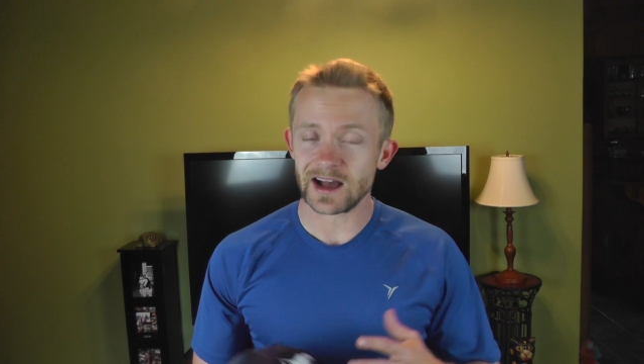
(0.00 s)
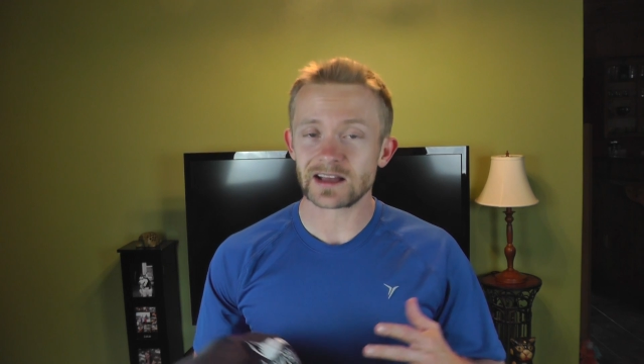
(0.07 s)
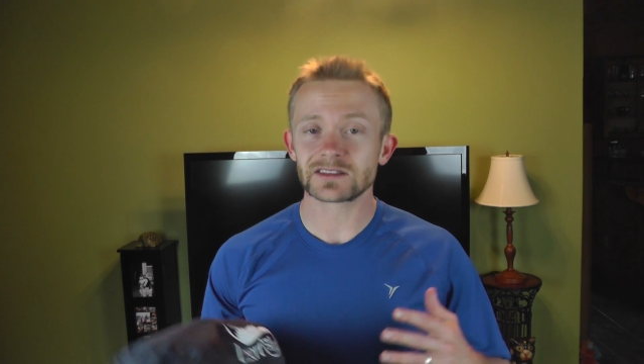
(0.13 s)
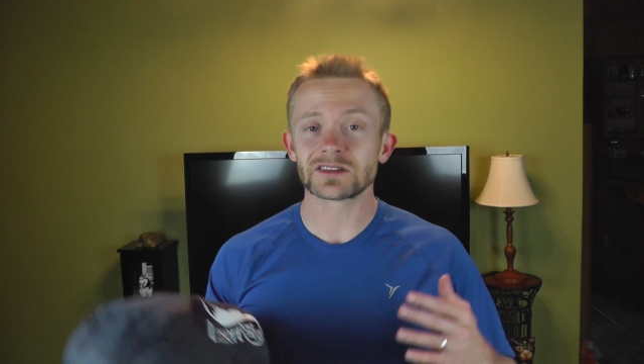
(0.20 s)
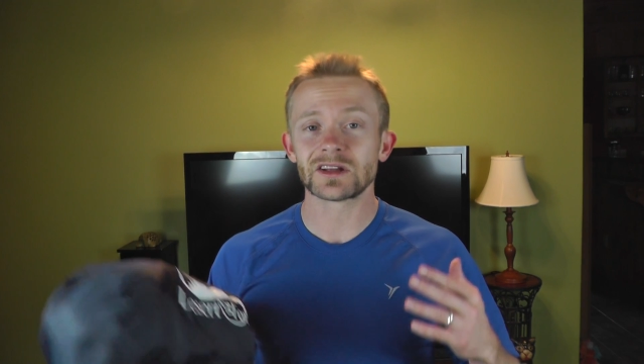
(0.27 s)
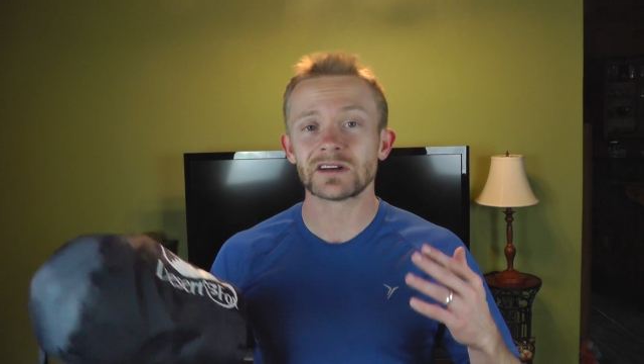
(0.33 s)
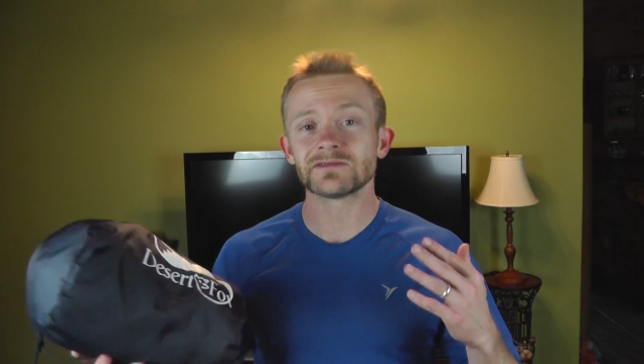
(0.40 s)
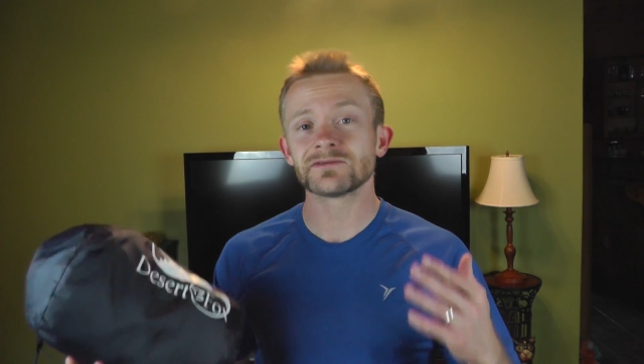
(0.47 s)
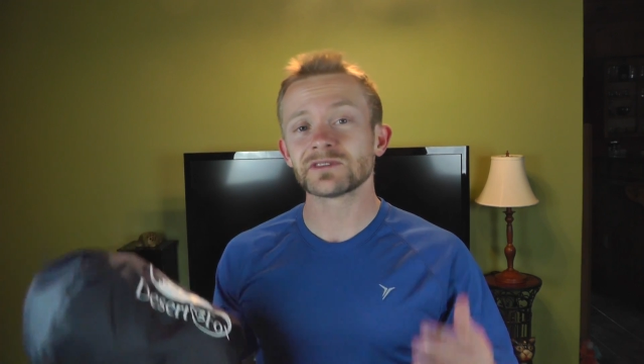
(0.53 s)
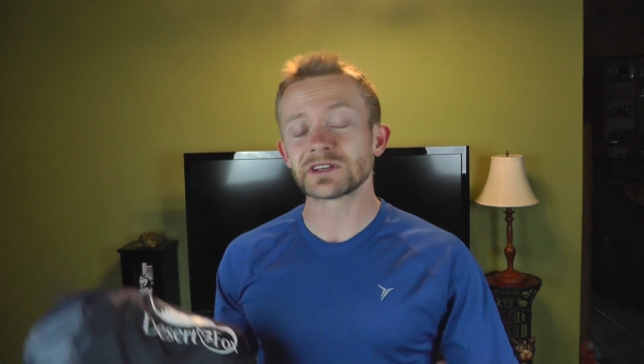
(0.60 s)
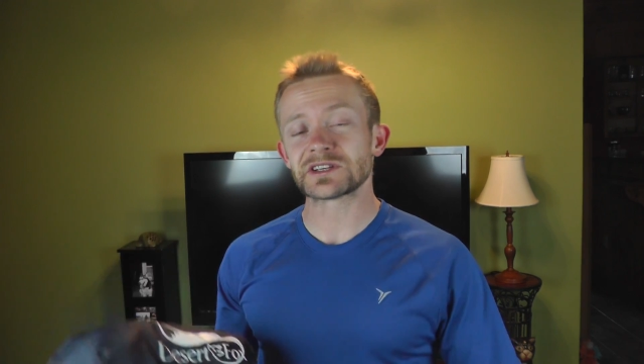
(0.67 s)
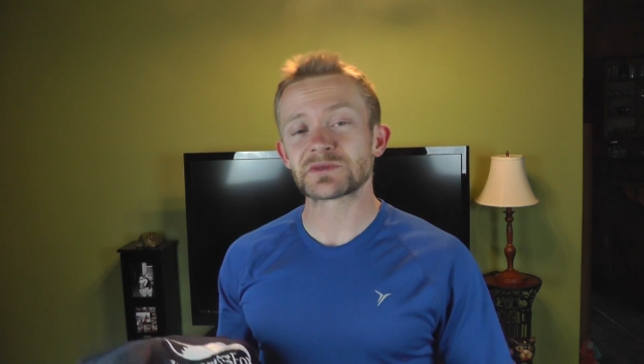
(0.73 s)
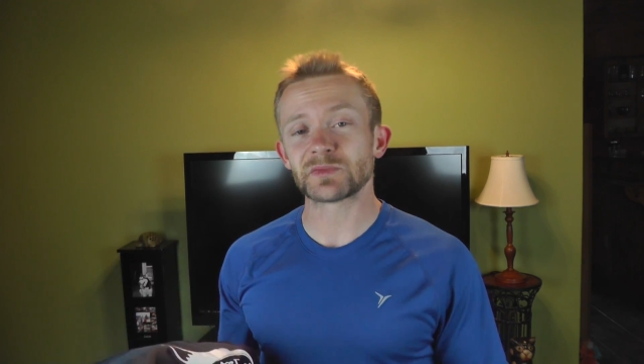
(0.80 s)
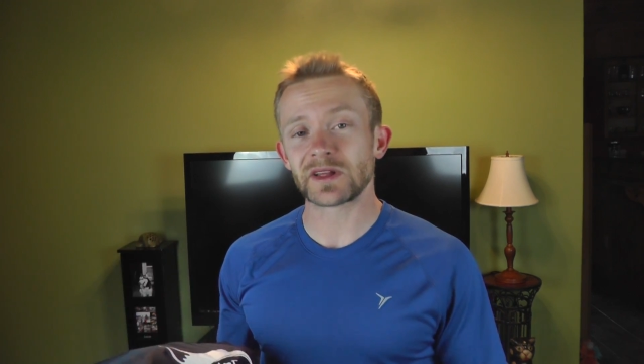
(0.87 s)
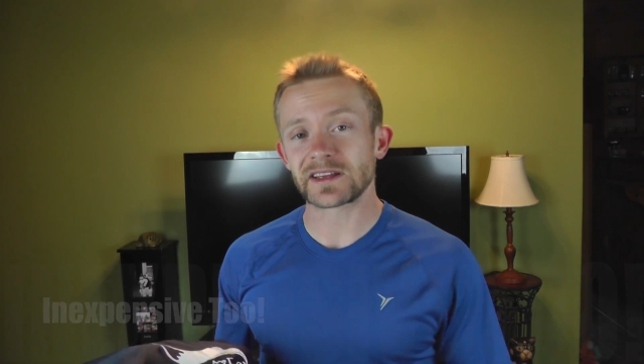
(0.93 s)
I love
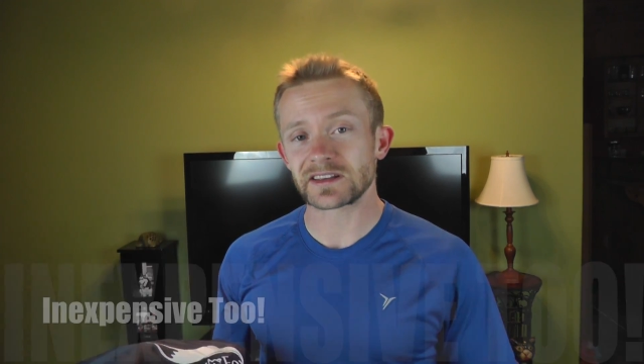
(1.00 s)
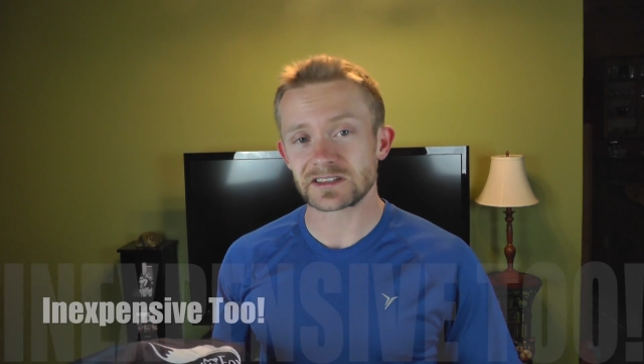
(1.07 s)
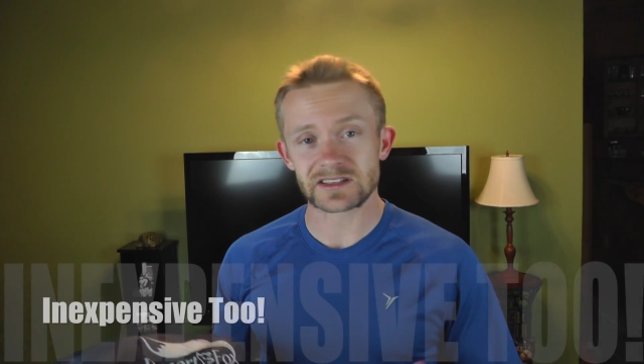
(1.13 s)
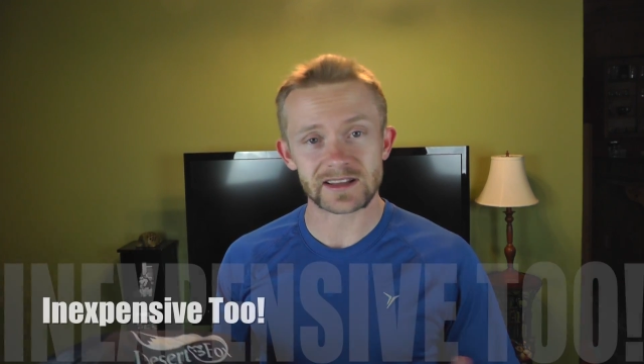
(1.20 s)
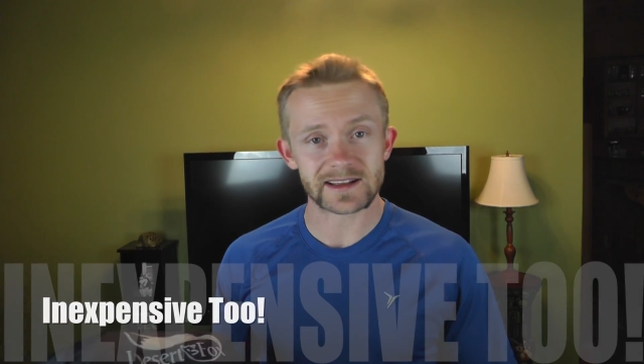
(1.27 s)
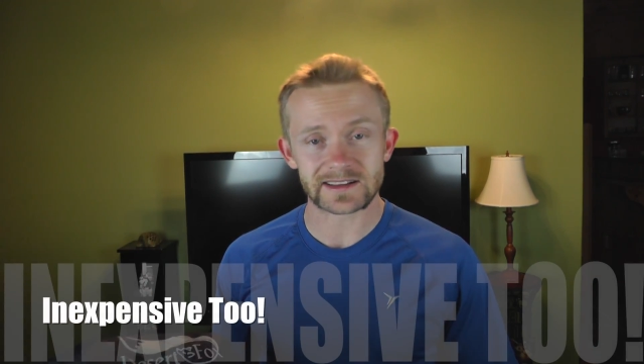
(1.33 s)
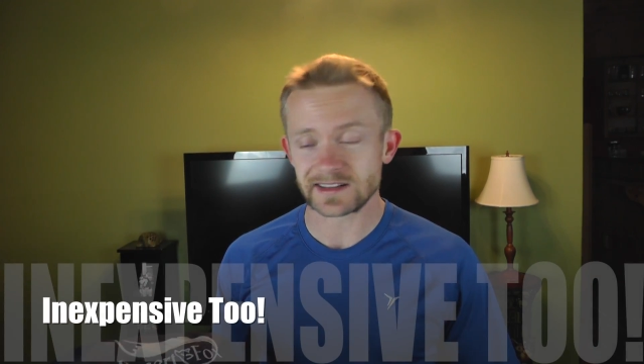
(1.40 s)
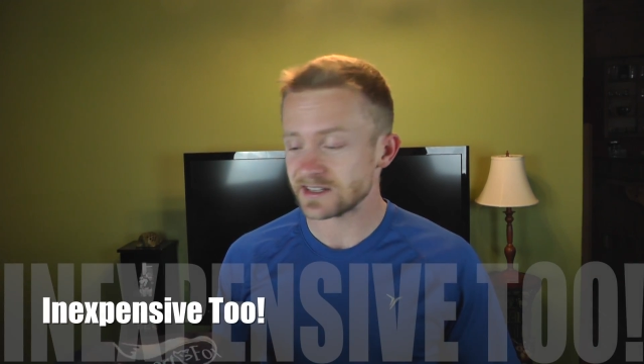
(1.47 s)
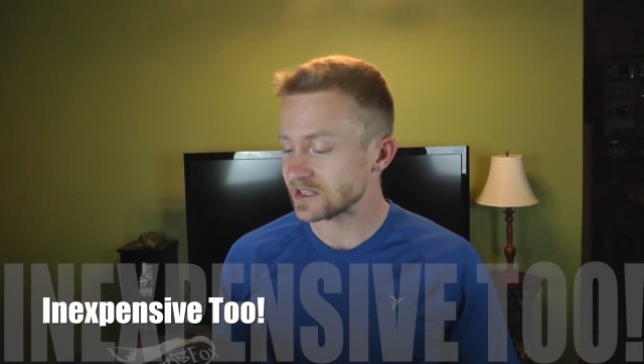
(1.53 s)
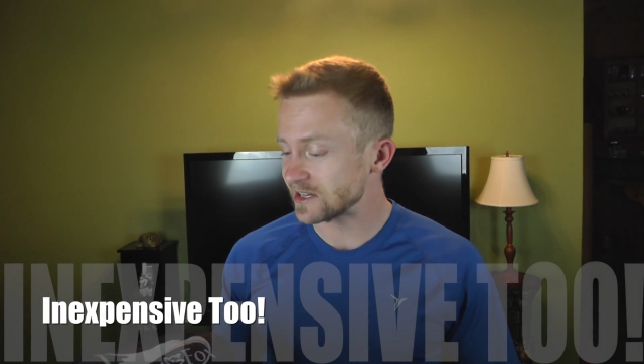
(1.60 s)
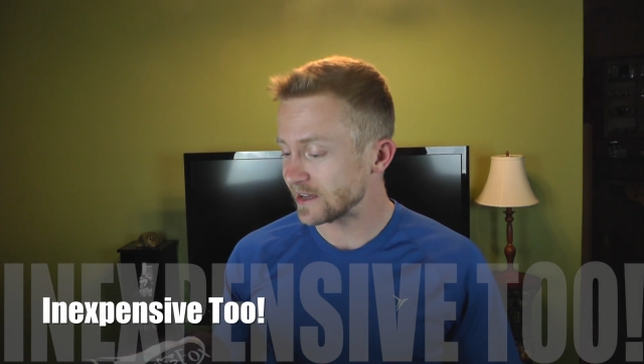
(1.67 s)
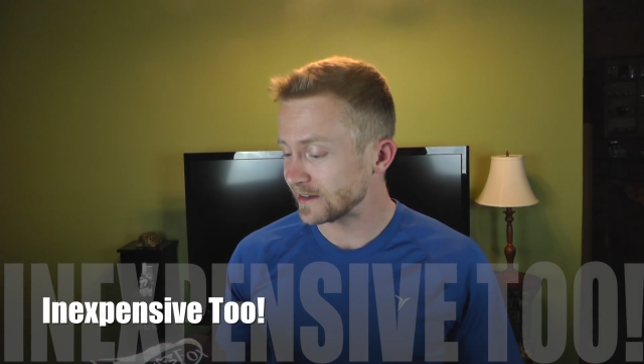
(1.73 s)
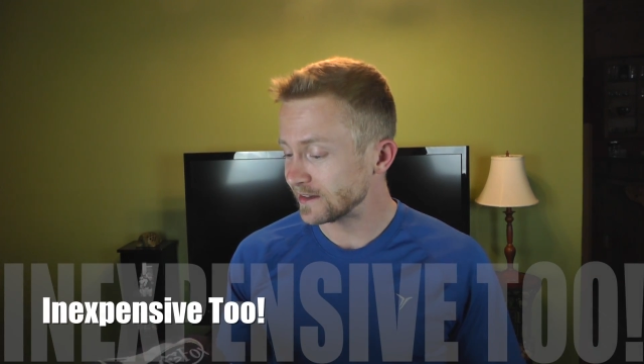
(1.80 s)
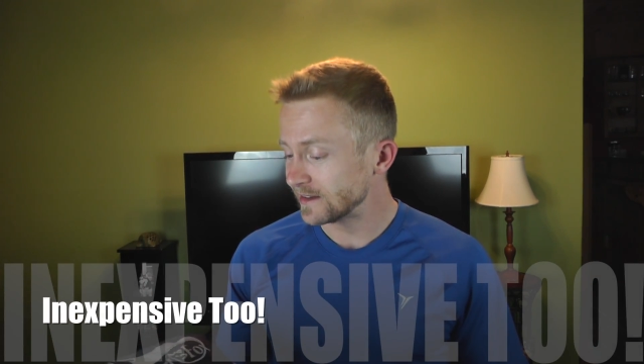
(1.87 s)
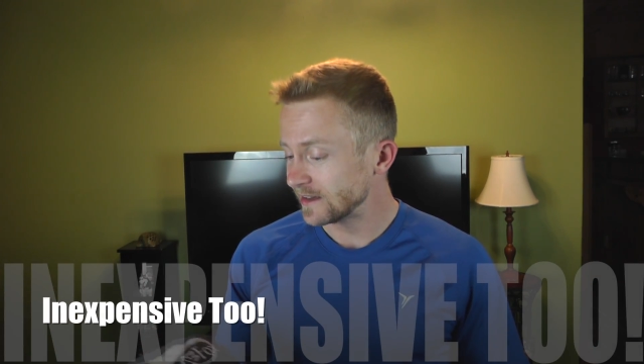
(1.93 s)
fleece blankets, like I
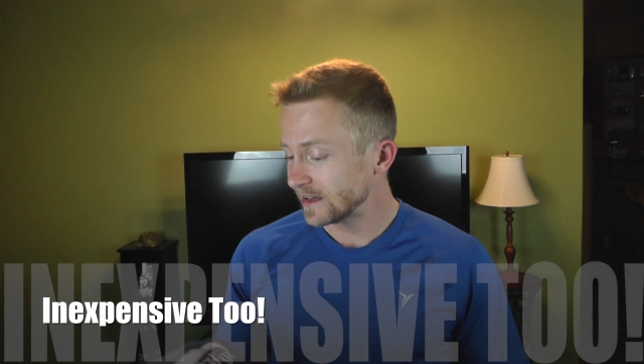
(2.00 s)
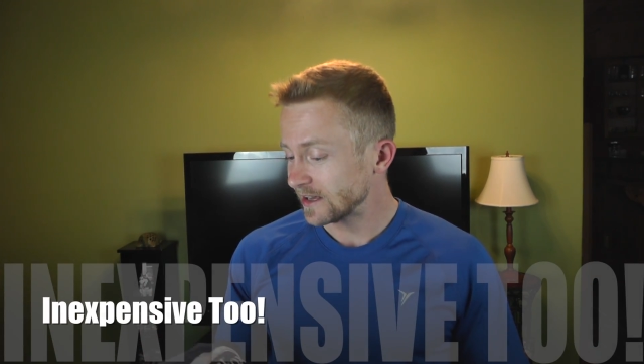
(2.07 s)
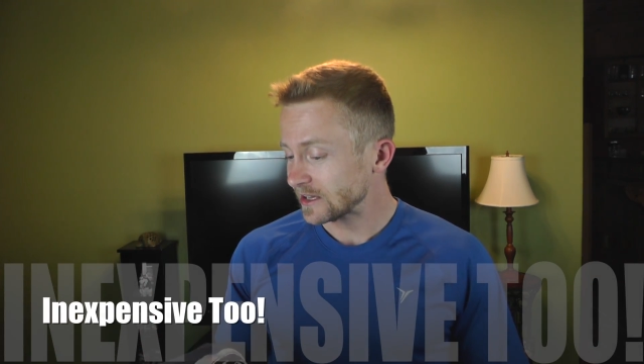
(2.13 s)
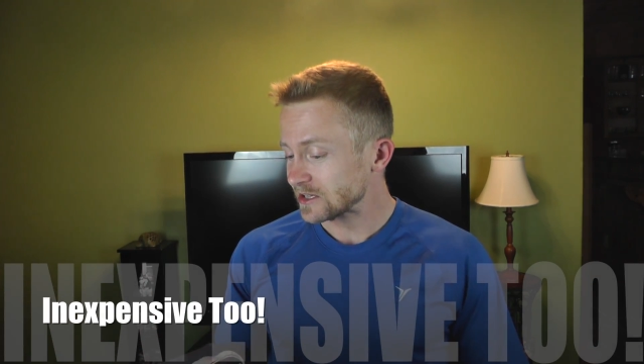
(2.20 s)
said.